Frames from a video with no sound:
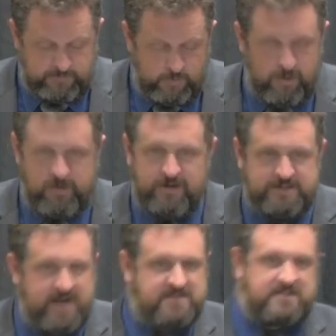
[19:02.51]
whether
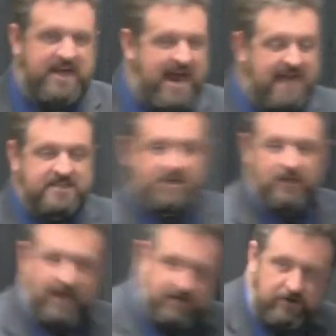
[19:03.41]
it's as a tax
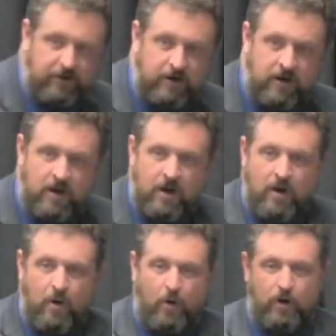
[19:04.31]
collector
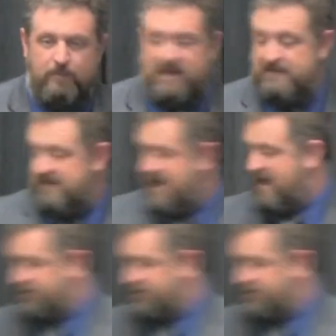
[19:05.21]
or maybe they have